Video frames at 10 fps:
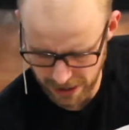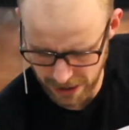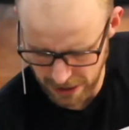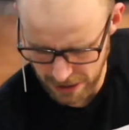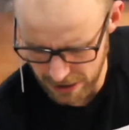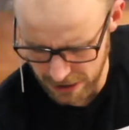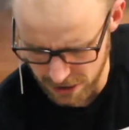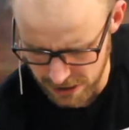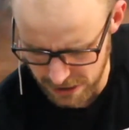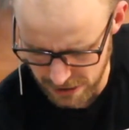And
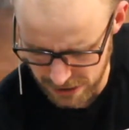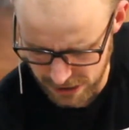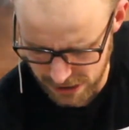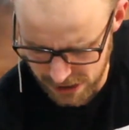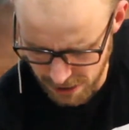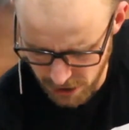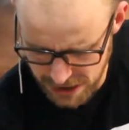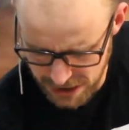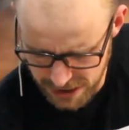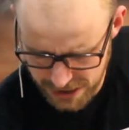uh, to, to
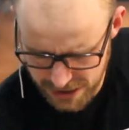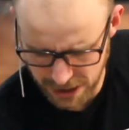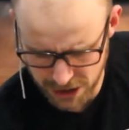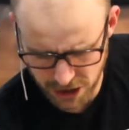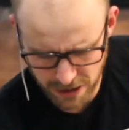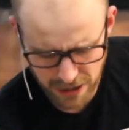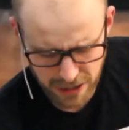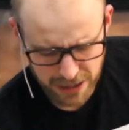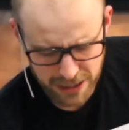summarize this next section,